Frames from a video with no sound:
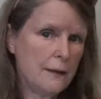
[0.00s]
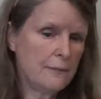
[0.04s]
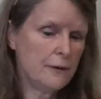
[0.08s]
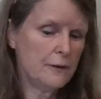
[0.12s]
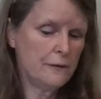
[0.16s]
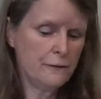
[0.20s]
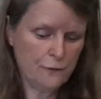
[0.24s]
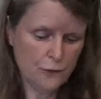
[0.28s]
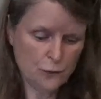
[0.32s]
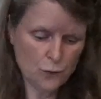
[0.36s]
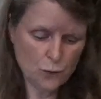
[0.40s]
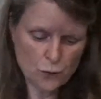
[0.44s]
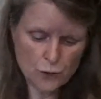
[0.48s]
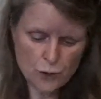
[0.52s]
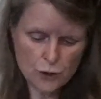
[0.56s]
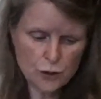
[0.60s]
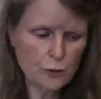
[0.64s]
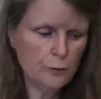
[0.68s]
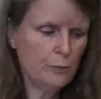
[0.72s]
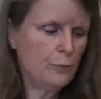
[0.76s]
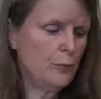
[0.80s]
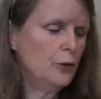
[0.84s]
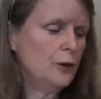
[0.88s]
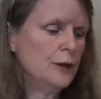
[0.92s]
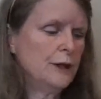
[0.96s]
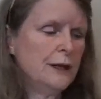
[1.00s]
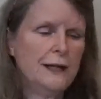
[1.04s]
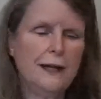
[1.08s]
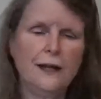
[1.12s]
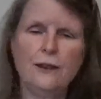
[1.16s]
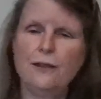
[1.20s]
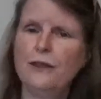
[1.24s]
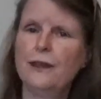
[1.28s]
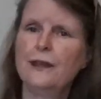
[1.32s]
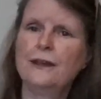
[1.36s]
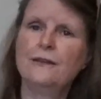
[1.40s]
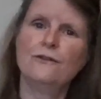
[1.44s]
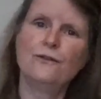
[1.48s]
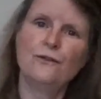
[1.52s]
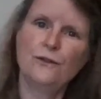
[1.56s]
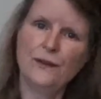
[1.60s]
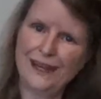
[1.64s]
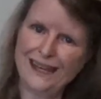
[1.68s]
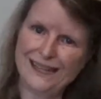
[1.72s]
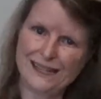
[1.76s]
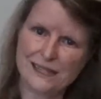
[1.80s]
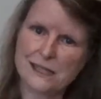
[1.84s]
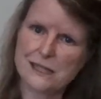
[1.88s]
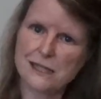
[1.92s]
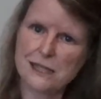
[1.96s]
before you put anything
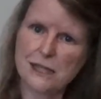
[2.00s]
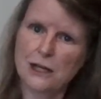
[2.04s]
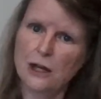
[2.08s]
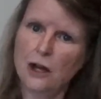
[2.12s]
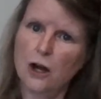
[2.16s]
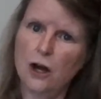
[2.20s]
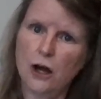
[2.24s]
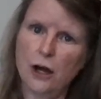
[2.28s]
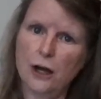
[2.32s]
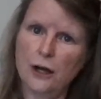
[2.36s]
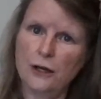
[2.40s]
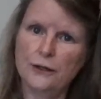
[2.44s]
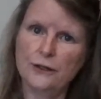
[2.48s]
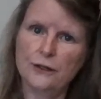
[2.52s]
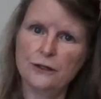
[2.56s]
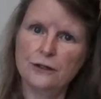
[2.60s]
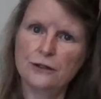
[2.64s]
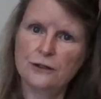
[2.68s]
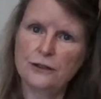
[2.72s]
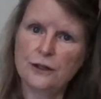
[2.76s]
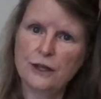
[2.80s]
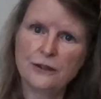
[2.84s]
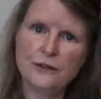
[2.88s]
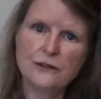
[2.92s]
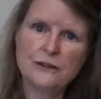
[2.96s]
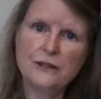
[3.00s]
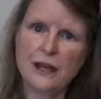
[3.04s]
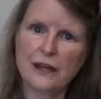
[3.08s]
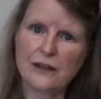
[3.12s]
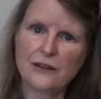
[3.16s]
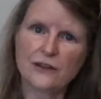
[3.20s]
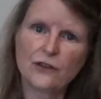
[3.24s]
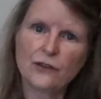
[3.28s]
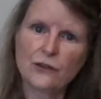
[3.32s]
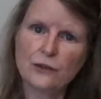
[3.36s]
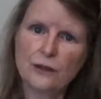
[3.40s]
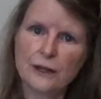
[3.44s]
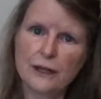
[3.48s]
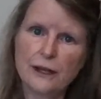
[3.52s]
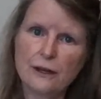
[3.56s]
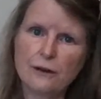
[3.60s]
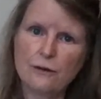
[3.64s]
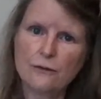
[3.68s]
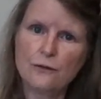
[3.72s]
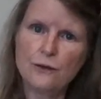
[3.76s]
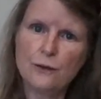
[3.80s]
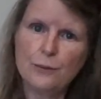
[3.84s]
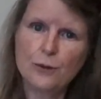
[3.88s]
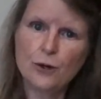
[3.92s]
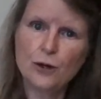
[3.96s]
fancy on the next layer
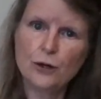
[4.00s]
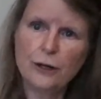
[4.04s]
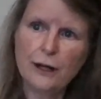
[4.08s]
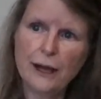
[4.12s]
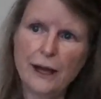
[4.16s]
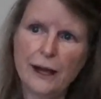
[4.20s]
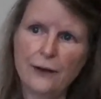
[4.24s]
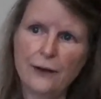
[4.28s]
of the birdhouse.